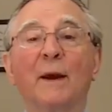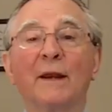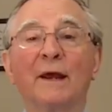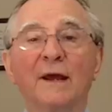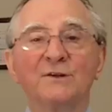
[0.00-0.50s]

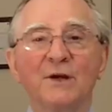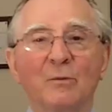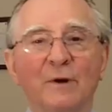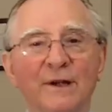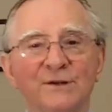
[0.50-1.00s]
pet care
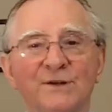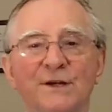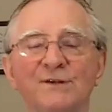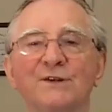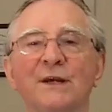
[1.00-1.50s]
tip? Well, it's
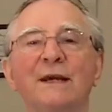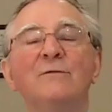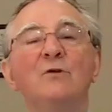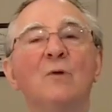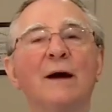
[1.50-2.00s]
this.
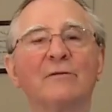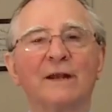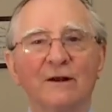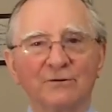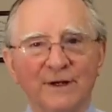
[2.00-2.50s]
If you have
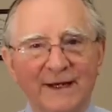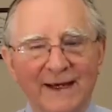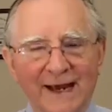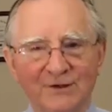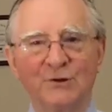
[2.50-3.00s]
an elderly
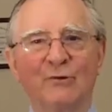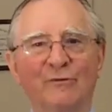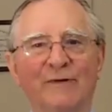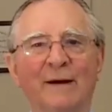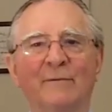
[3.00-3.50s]
cat in your
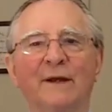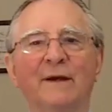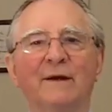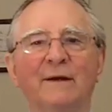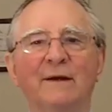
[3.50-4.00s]
family
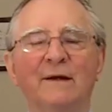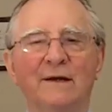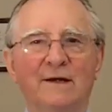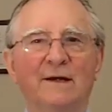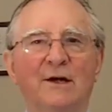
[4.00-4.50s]

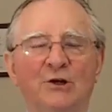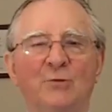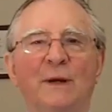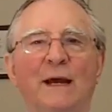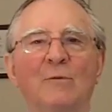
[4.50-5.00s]
and
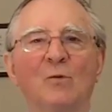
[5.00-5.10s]
you become